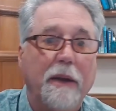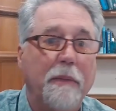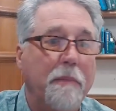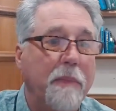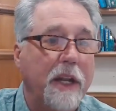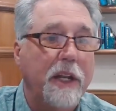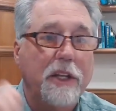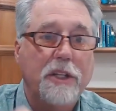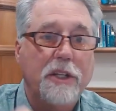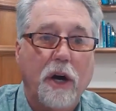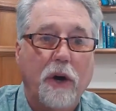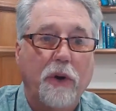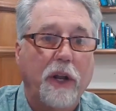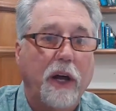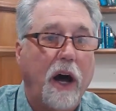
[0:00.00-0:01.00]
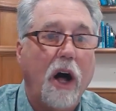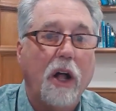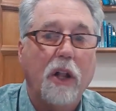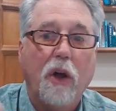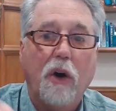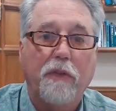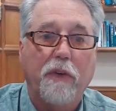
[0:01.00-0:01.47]
Minnesota,
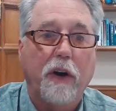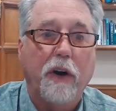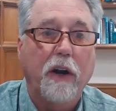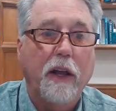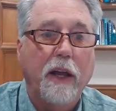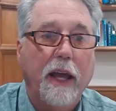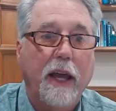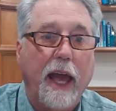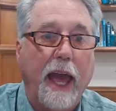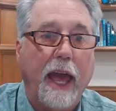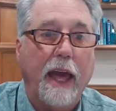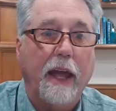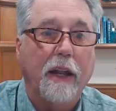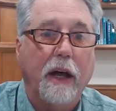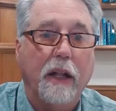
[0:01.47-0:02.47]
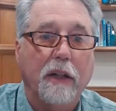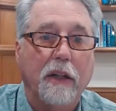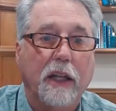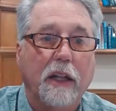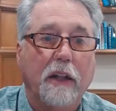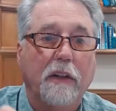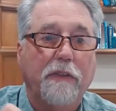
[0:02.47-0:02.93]
all over, and a
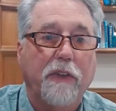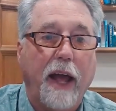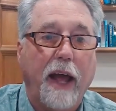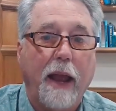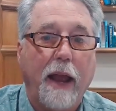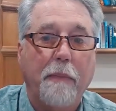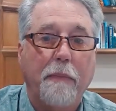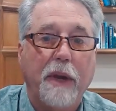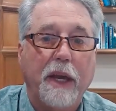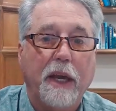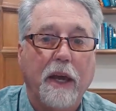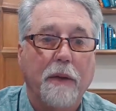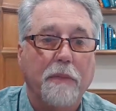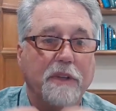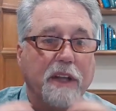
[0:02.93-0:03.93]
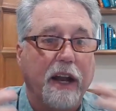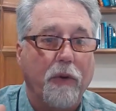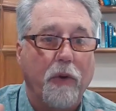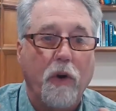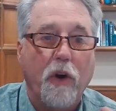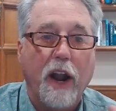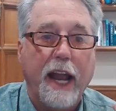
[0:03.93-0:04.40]
little flame becomes a
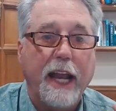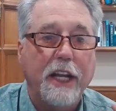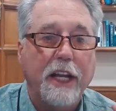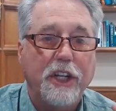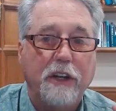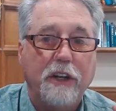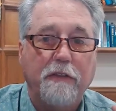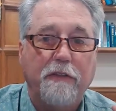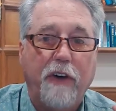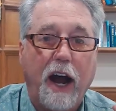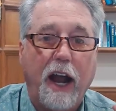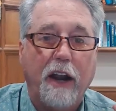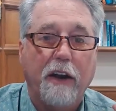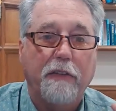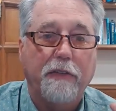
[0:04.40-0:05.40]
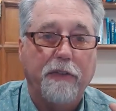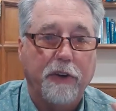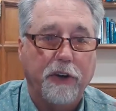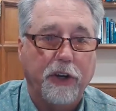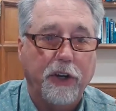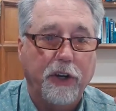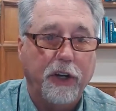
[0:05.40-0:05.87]
raging fire
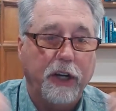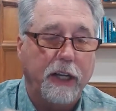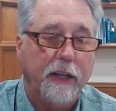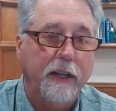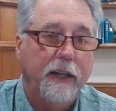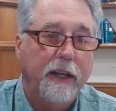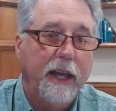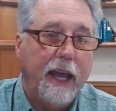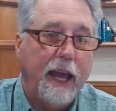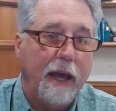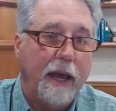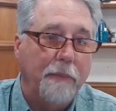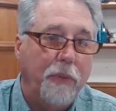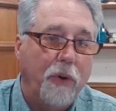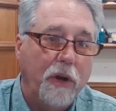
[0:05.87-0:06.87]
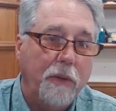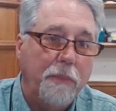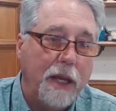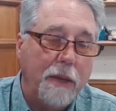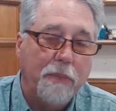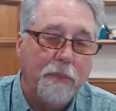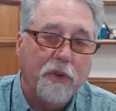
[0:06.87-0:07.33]
for good. And boy,
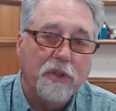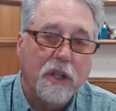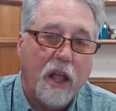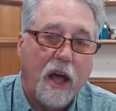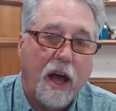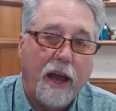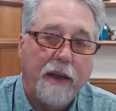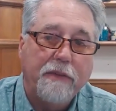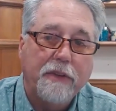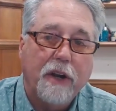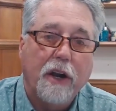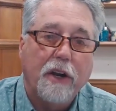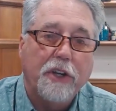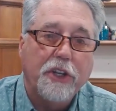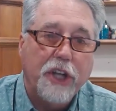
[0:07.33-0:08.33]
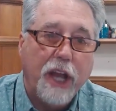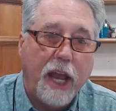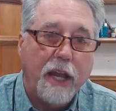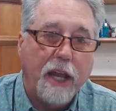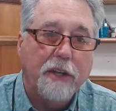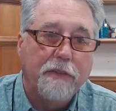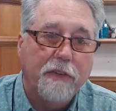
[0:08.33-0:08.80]
people's lives are
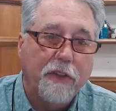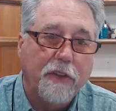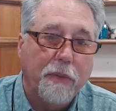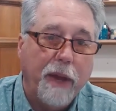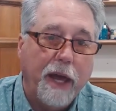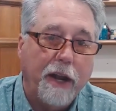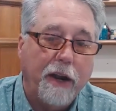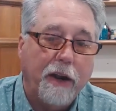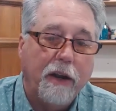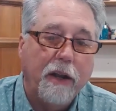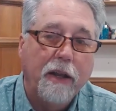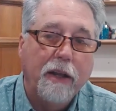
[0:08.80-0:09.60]
changed for the better.